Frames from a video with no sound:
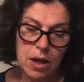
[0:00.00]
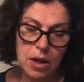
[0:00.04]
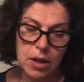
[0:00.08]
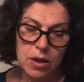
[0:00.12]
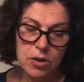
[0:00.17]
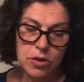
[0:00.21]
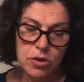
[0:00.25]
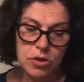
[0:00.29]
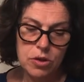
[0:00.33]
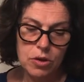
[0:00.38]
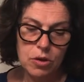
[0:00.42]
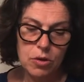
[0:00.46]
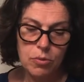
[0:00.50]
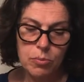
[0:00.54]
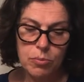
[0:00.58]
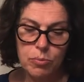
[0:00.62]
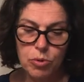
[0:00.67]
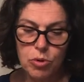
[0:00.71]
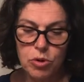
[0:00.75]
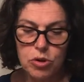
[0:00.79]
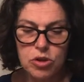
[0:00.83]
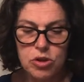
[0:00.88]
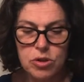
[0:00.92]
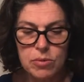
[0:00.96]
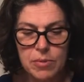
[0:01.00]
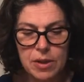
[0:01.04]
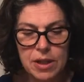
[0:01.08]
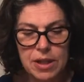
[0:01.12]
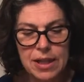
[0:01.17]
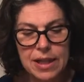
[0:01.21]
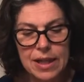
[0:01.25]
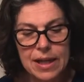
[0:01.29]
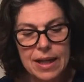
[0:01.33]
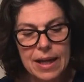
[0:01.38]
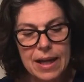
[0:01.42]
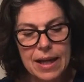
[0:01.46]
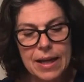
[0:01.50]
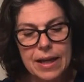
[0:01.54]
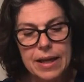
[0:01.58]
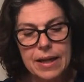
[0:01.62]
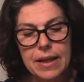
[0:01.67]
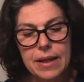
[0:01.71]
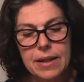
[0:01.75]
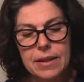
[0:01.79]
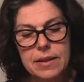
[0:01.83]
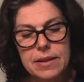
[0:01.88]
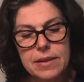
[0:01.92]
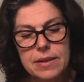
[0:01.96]
So approximately
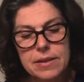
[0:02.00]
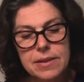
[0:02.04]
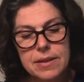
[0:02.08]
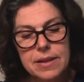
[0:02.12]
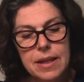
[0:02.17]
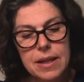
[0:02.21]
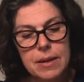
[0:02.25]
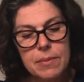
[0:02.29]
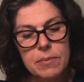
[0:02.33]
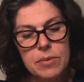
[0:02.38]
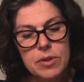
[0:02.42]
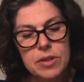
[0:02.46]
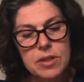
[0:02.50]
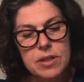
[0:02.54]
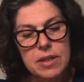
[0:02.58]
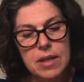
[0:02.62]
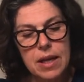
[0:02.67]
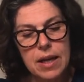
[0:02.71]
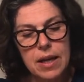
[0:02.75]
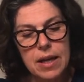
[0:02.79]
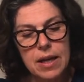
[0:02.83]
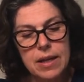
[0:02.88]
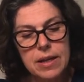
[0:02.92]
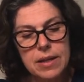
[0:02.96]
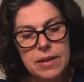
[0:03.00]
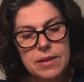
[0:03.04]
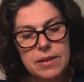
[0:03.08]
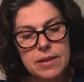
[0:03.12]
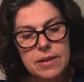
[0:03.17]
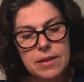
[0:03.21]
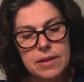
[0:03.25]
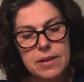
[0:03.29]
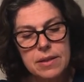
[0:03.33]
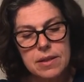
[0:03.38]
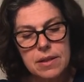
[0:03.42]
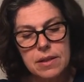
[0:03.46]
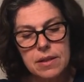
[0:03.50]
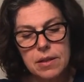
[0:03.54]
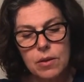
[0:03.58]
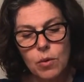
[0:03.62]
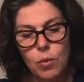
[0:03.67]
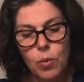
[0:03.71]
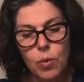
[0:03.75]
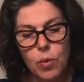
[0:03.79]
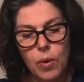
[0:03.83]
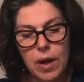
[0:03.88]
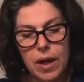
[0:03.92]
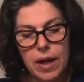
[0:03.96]
the same size
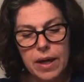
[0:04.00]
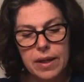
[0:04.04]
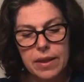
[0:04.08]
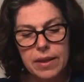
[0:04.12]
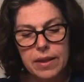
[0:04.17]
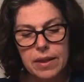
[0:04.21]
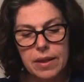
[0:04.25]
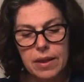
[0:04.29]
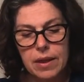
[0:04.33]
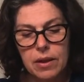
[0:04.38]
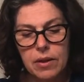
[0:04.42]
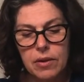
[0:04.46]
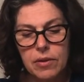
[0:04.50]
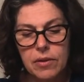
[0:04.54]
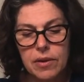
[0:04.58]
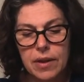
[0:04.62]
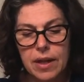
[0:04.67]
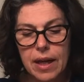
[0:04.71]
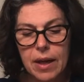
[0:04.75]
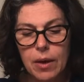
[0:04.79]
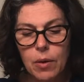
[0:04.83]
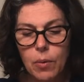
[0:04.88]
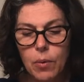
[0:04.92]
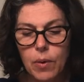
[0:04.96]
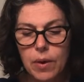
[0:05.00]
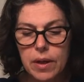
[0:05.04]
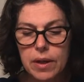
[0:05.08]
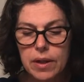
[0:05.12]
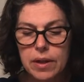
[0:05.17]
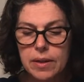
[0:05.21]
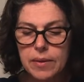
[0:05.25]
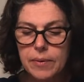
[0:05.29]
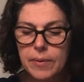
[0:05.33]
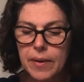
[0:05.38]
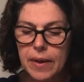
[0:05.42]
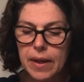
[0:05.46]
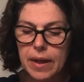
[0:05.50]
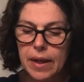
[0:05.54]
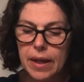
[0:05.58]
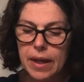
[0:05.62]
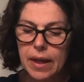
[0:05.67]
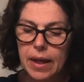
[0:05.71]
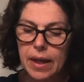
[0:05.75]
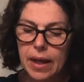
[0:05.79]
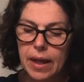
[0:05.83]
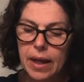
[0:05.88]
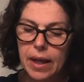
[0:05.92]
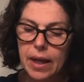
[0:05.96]
width on that one.
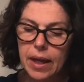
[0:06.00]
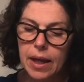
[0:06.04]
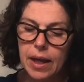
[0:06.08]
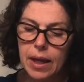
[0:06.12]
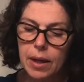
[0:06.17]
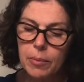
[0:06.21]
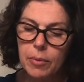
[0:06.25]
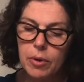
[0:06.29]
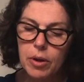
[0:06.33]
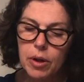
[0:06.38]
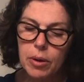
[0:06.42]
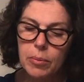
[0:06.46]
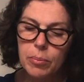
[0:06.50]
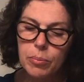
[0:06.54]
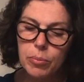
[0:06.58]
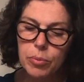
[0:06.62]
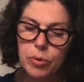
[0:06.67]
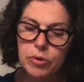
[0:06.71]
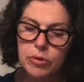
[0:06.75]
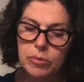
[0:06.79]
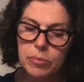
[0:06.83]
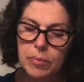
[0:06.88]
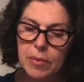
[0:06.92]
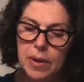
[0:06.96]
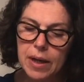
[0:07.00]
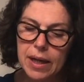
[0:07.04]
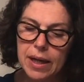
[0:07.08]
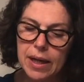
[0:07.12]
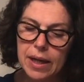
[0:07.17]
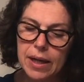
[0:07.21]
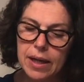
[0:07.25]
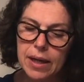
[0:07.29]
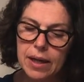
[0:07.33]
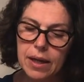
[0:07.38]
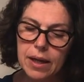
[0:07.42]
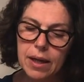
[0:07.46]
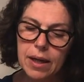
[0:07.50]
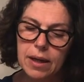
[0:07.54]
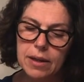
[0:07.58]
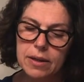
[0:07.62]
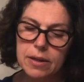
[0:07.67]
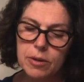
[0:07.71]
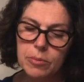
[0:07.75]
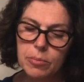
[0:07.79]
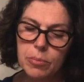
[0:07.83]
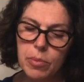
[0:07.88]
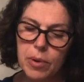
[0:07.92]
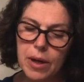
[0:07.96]
And I'm going to put my
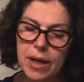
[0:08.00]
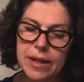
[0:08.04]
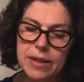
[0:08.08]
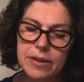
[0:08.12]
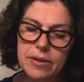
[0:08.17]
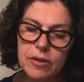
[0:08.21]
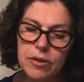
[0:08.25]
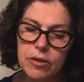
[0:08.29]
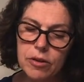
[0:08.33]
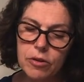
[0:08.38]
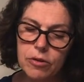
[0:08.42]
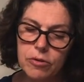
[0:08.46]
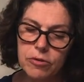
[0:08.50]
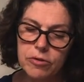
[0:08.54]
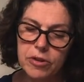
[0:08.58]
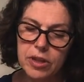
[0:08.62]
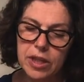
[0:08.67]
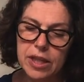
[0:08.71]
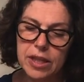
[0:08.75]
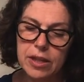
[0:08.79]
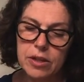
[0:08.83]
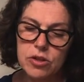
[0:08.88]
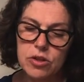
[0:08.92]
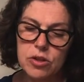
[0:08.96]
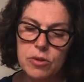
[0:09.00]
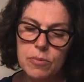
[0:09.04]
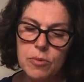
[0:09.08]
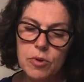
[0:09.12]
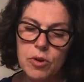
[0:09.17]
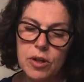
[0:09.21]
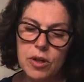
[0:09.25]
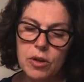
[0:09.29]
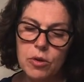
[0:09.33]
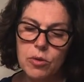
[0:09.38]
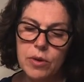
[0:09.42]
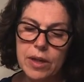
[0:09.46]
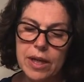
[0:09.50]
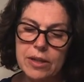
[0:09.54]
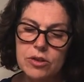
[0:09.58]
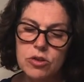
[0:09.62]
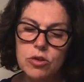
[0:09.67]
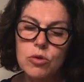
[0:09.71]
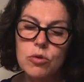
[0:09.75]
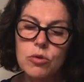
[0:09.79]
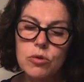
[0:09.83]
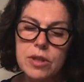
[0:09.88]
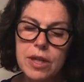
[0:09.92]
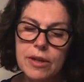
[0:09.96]
other binder over here. So I'm going to create
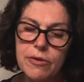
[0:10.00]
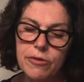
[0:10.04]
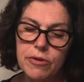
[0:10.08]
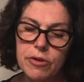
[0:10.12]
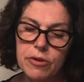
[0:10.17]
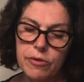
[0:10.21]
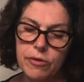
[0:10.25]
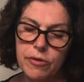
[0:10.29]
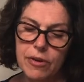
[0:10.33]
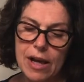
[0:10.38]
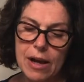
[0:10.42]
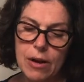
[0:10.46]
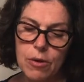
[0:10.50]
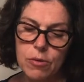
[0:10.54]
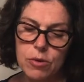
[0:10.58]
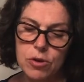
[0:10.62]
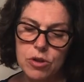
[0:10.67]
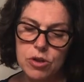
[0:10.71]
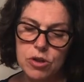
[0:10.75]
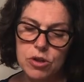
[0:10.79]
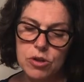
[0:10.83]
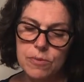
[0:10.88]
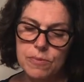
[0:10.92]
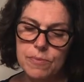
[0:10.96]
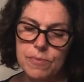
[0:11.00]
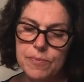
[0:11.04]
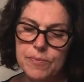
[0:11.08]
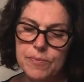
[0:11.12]
2 different flowers.